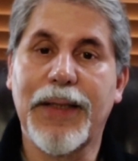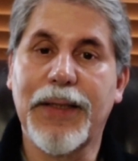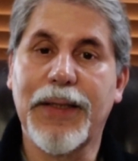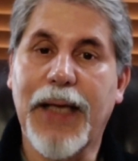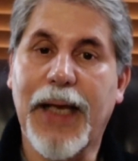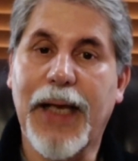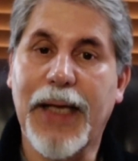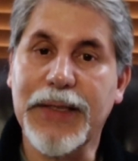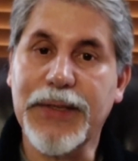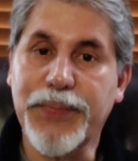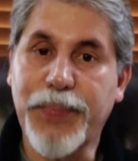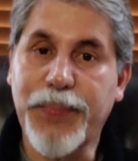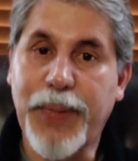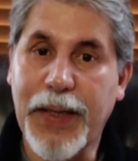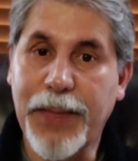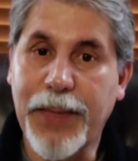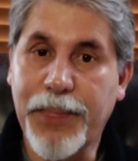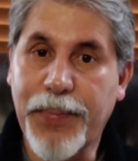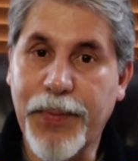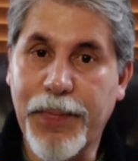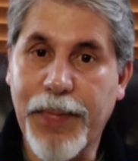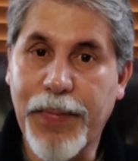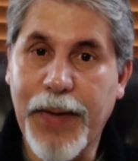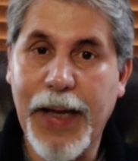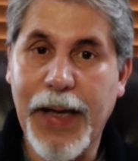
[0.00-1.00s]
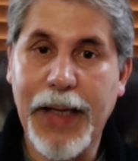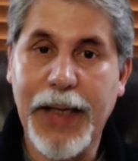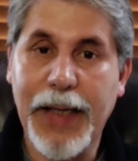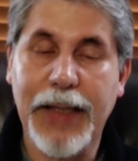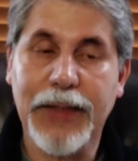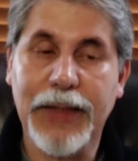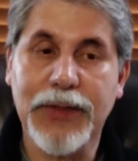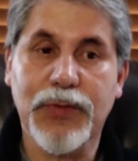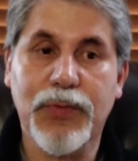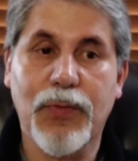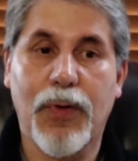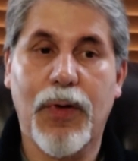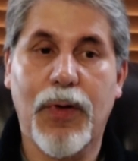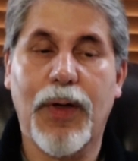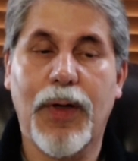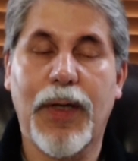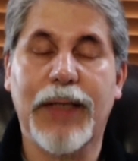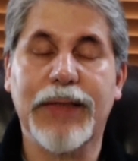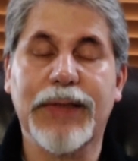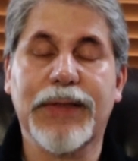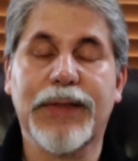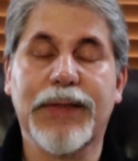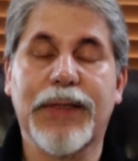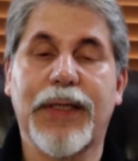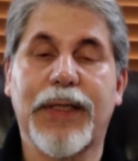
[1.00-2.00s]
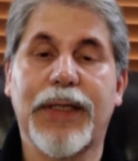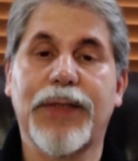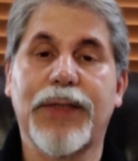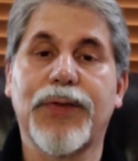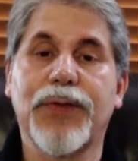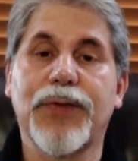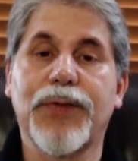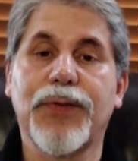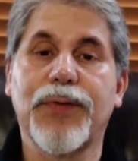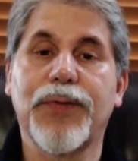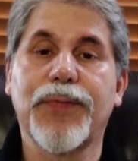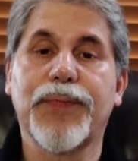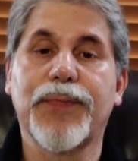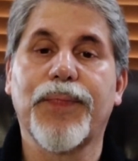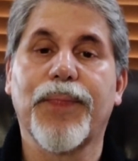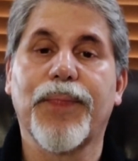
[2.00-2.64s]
as paperback as well as Kindle.